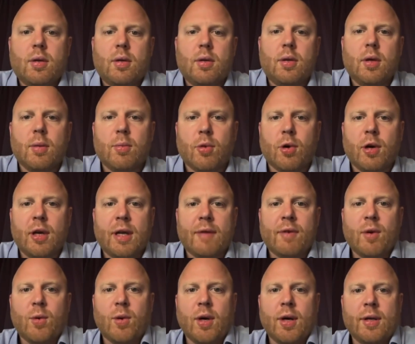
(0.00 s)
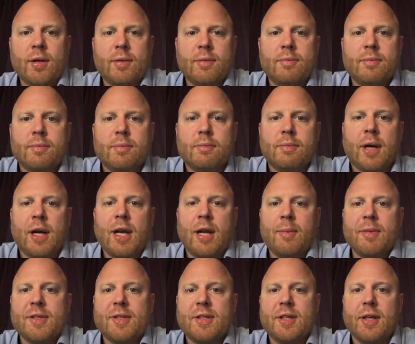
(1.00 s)
Good morning, everyone. My
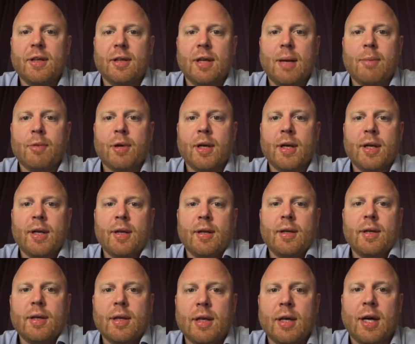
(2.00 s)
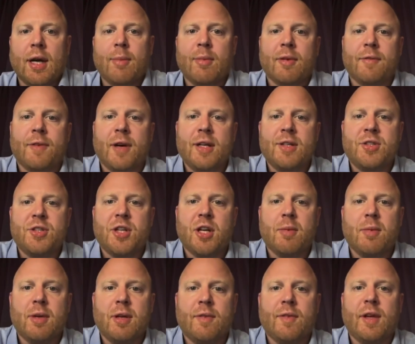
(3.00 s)
name is Steele Hemrick, and I'm the Vice
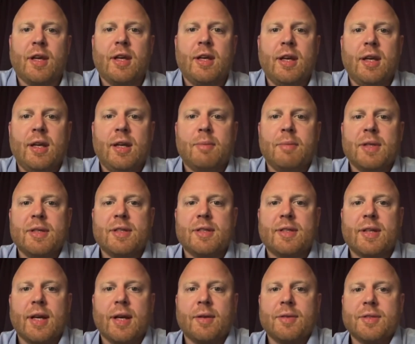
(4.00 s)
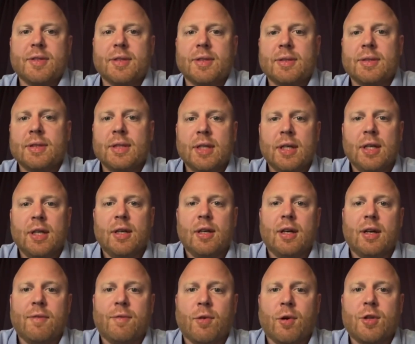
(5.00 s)
Chairman of the Canadian Business Council.
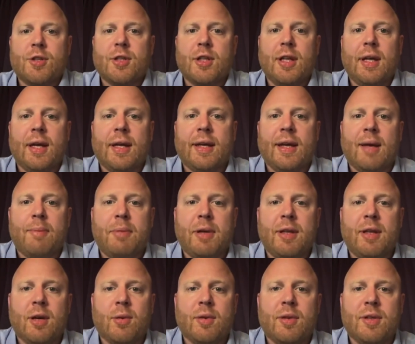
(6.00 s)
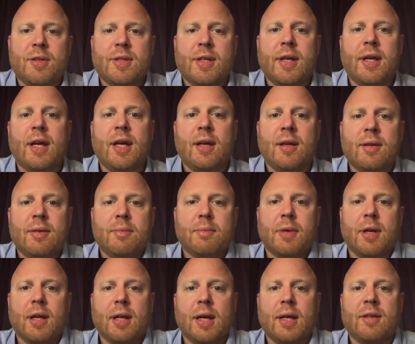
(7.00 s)
Unfortunately, I can't be there with you today,
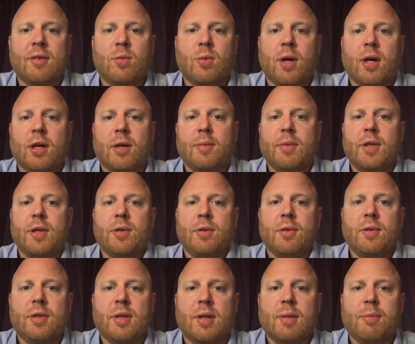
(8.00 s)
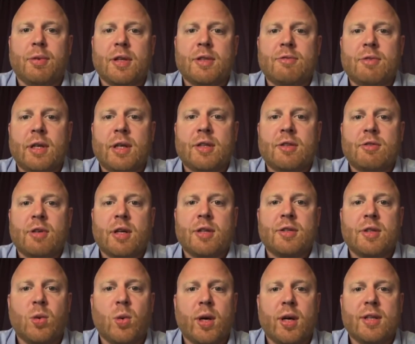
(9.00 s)
but I'd like to welcome you to the Breast
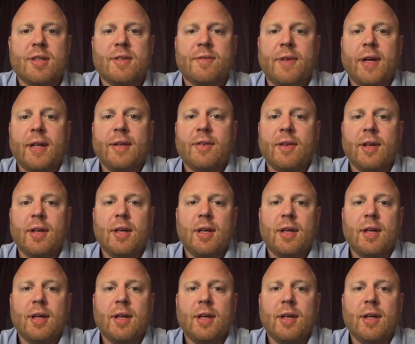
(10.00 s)
Reconstruction Awareness Event,